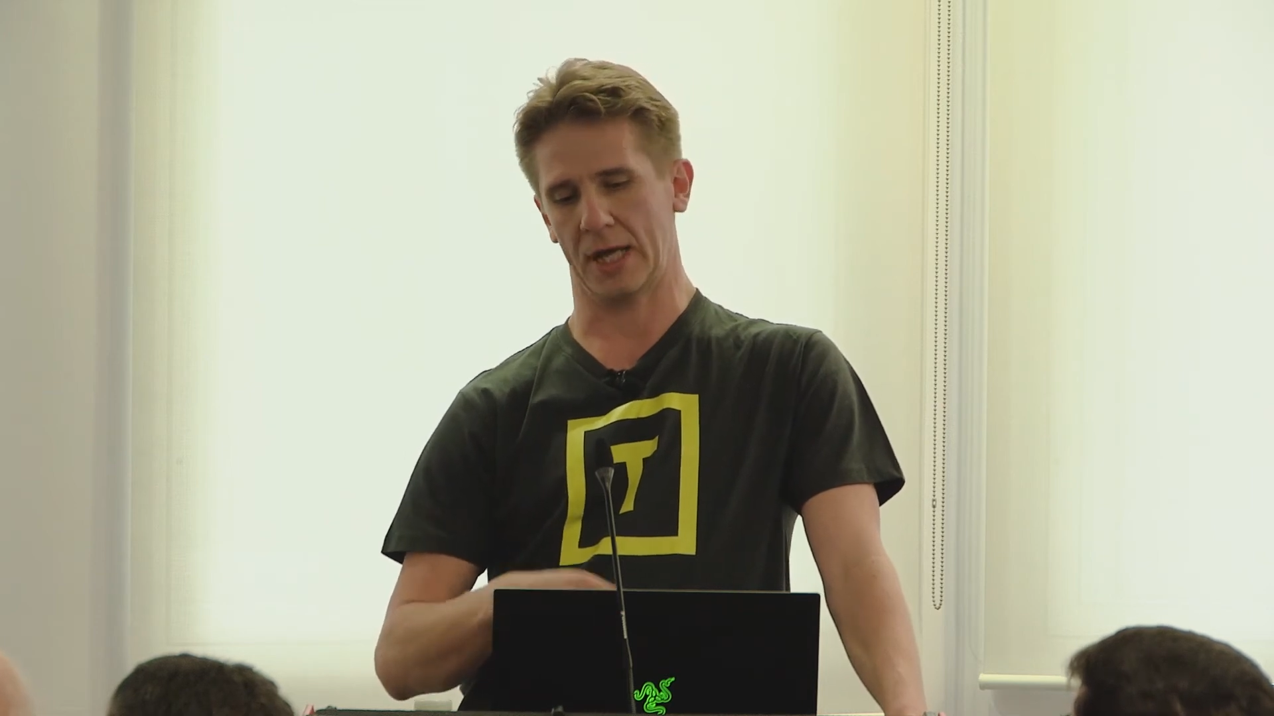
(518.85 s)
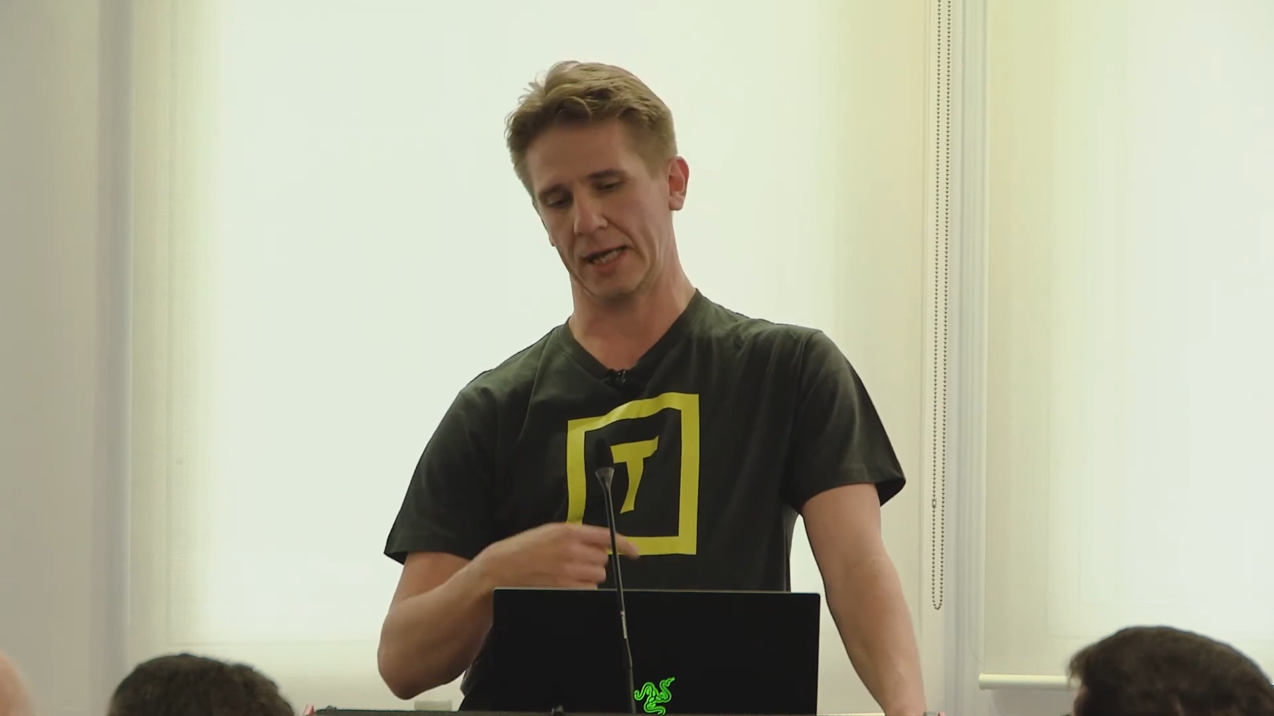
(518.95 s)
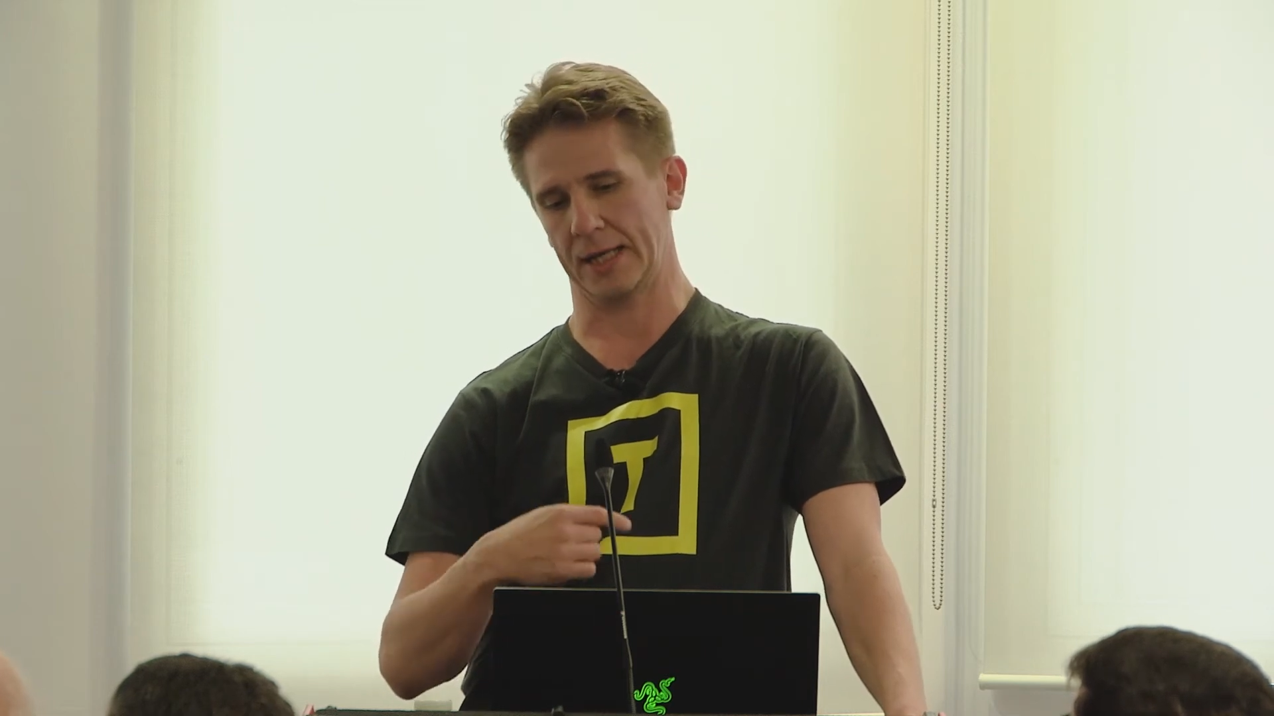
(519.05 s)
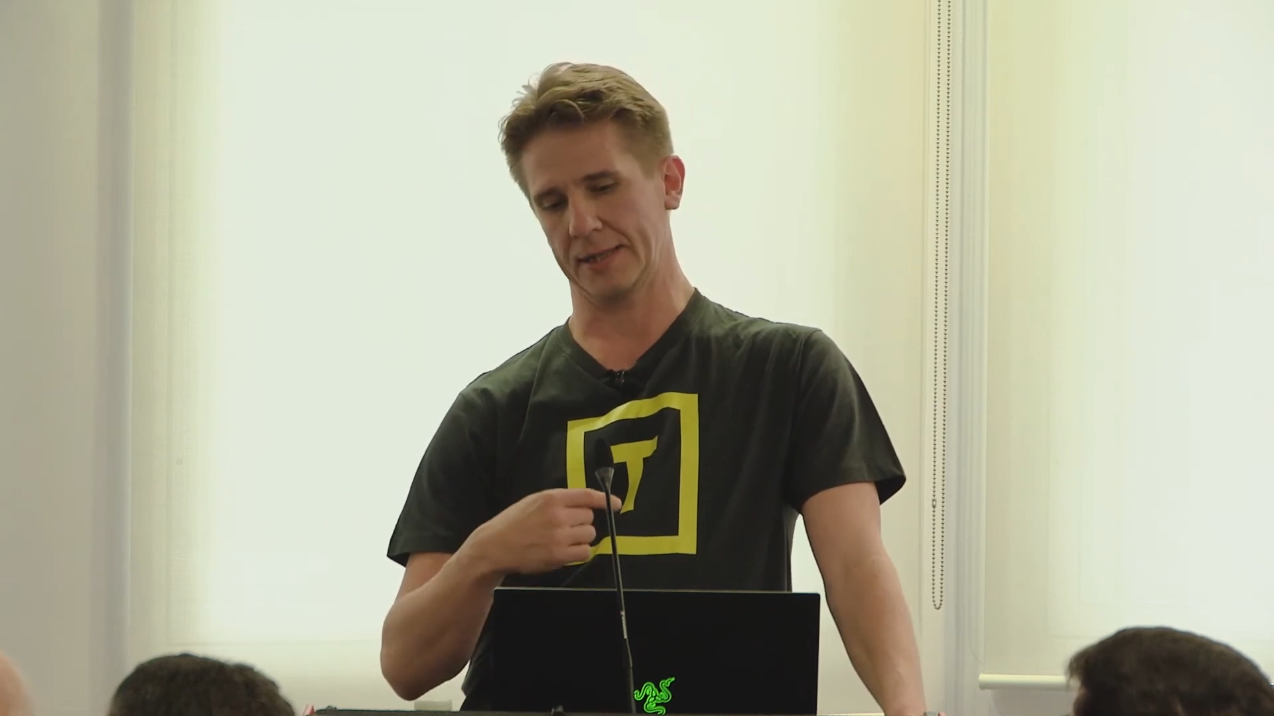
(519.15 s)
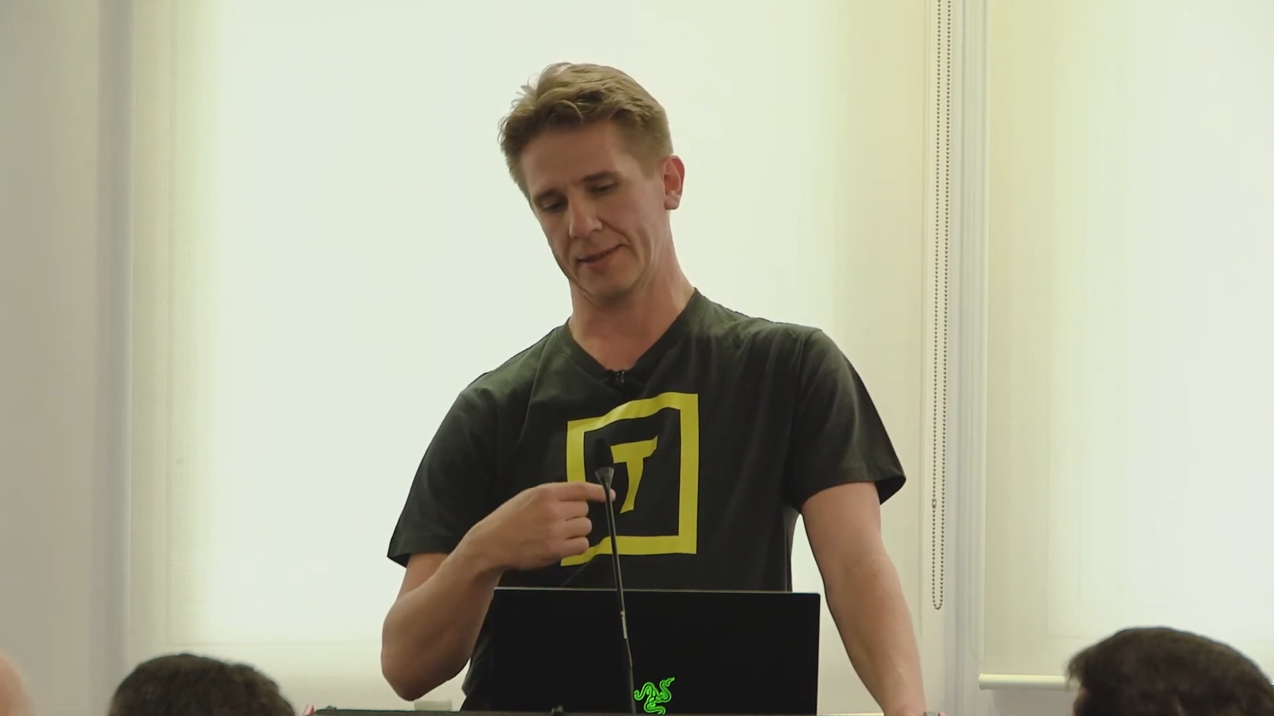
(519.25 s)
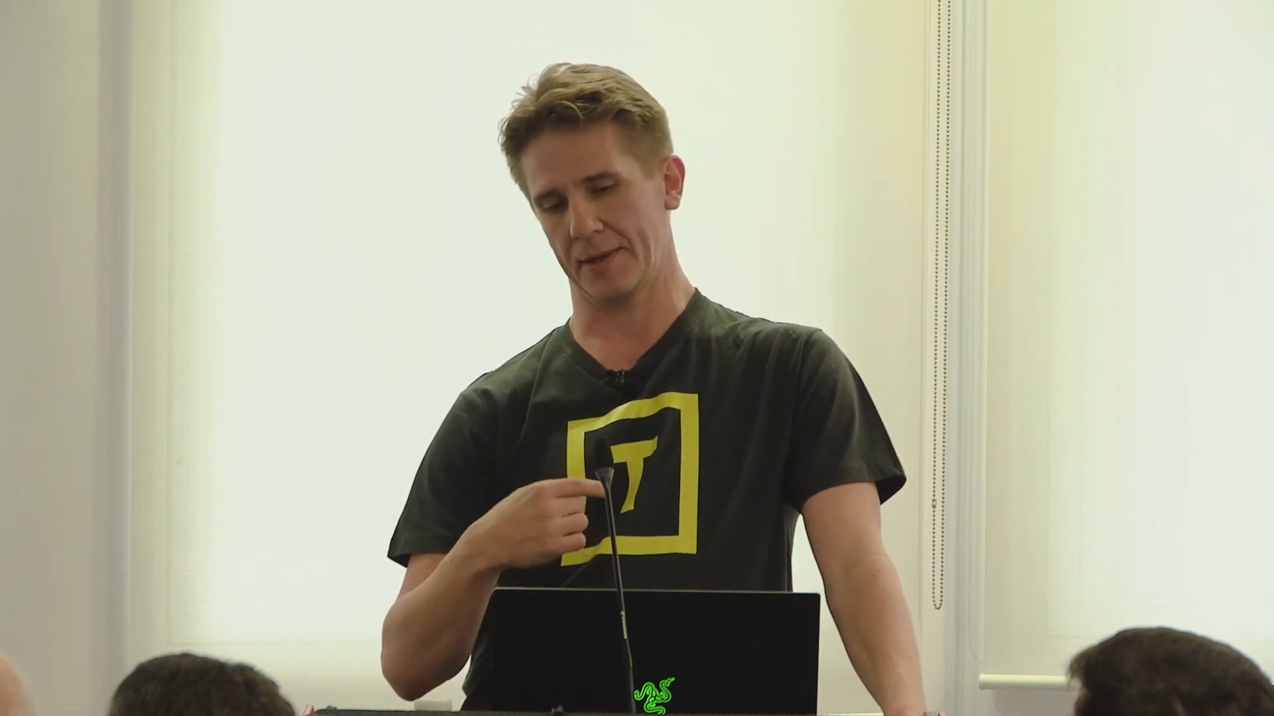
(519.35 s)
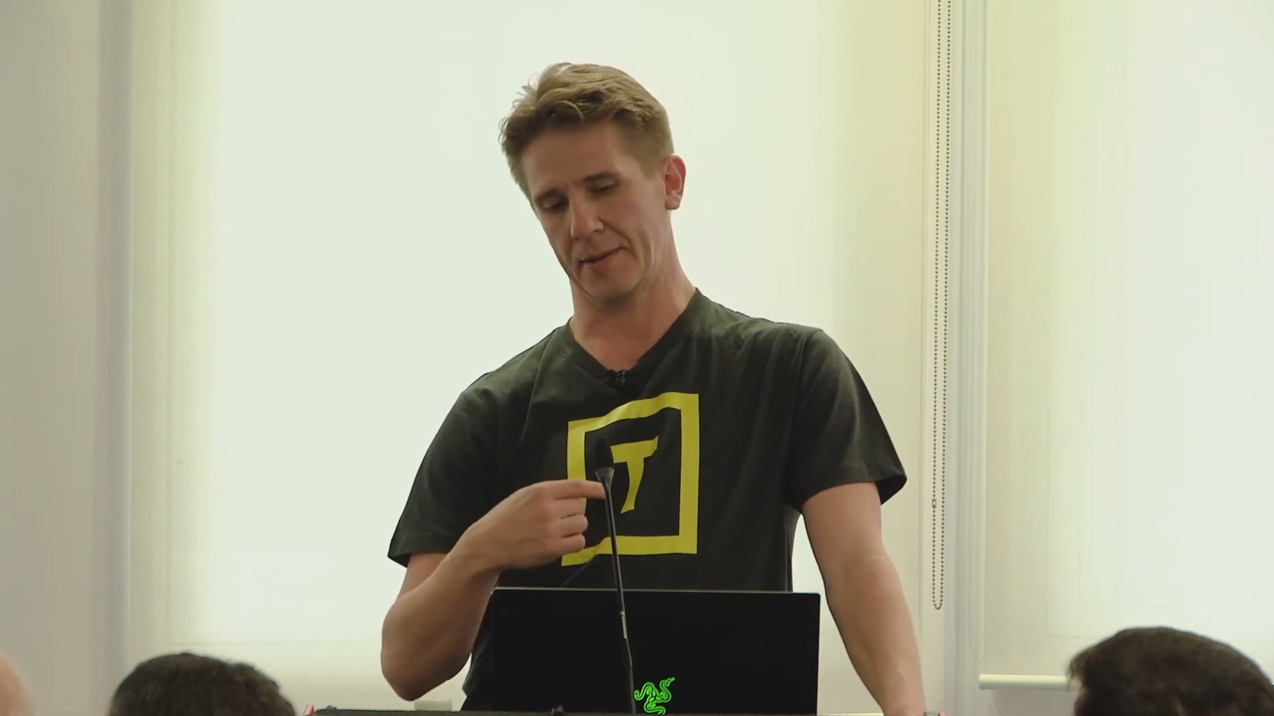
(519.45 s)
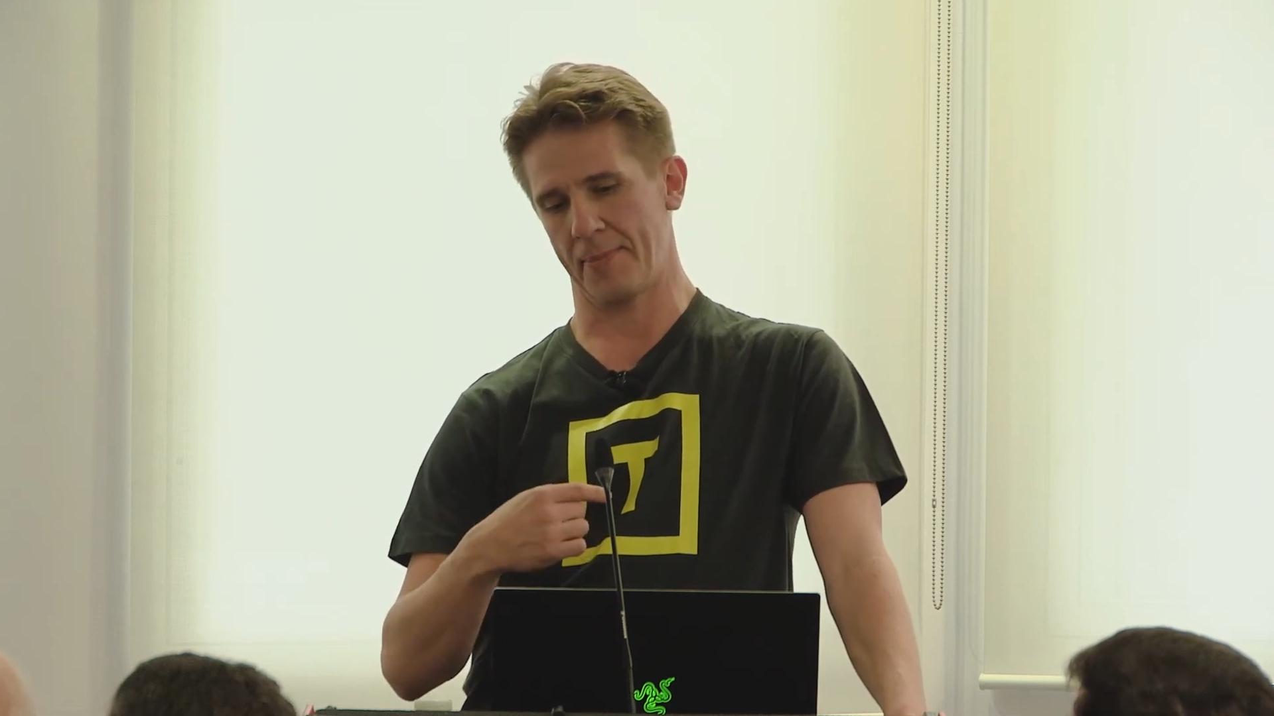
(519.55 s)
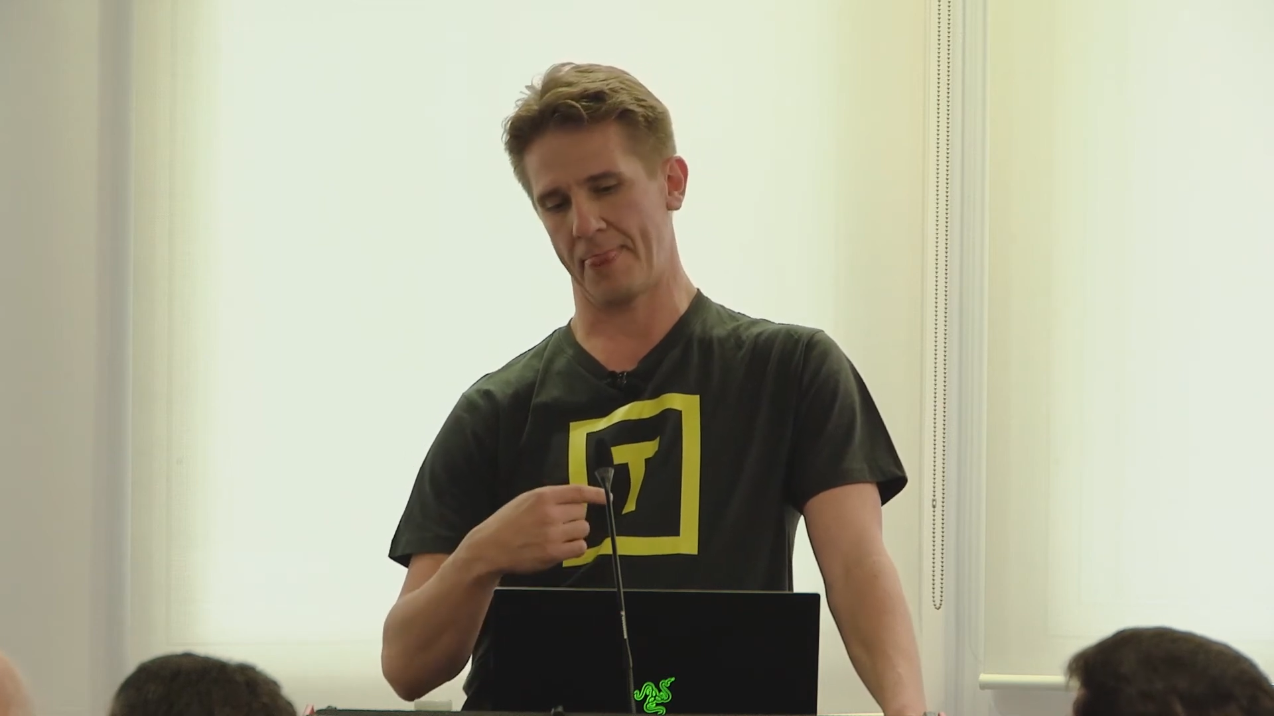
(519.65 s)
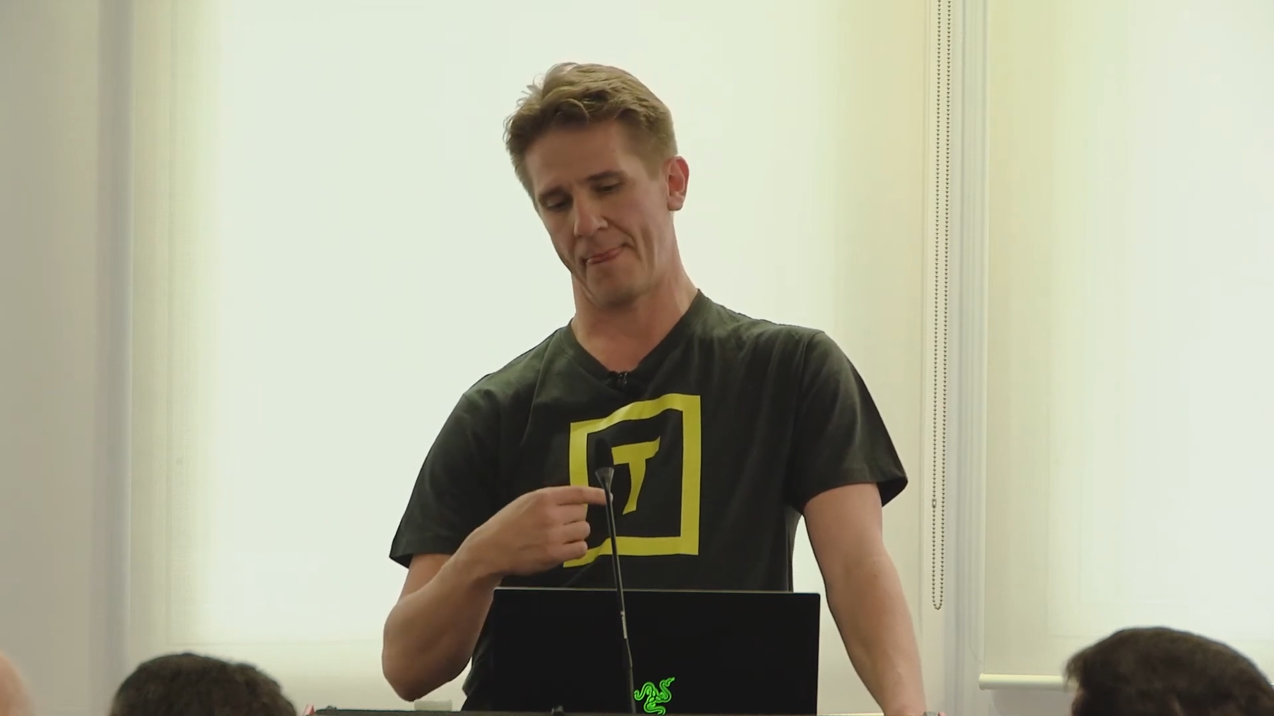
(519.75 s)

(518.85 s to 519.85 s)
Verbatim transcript: like the